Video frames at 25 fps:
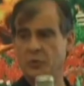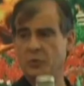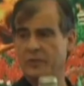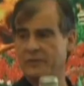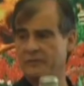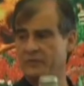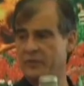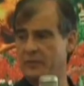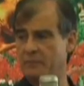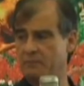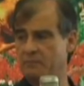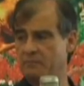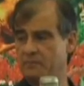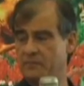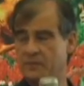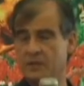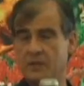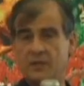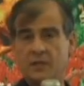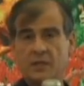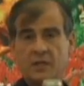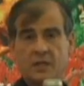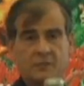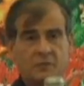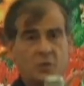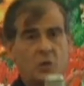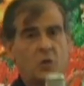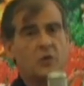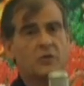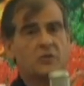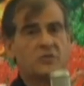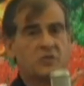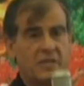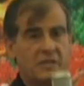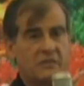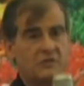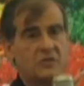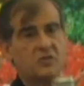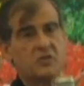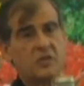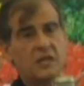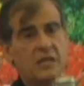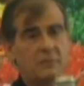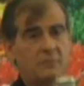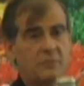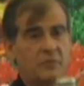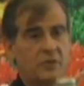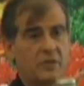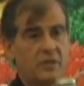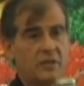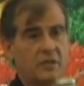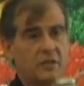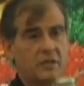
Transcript: of them, have all said the same thing.